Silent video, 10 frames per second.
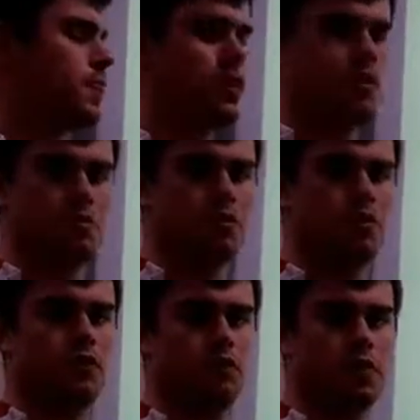the number
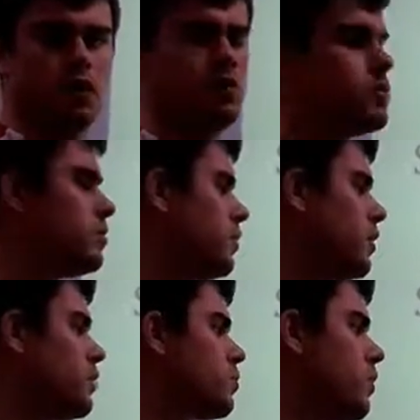of rows
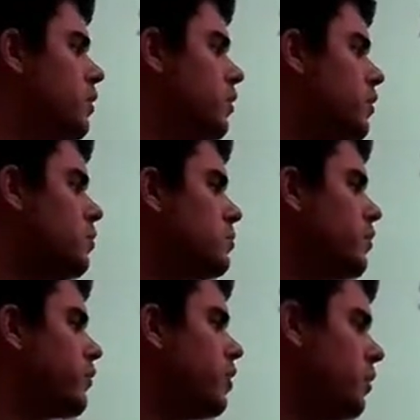minus 1, the number
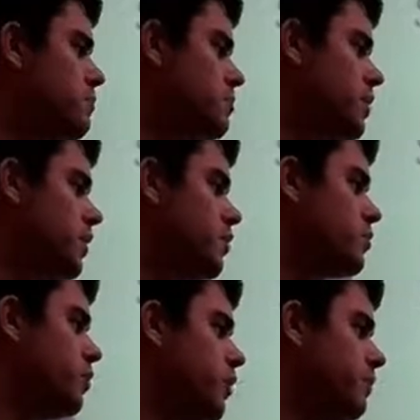of columns
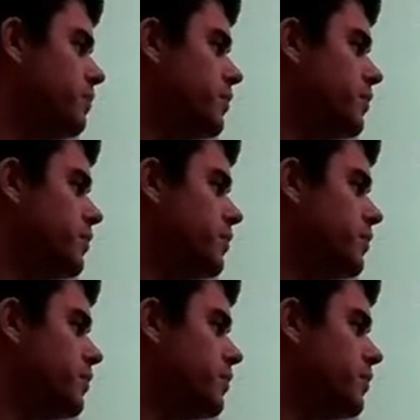minus 1.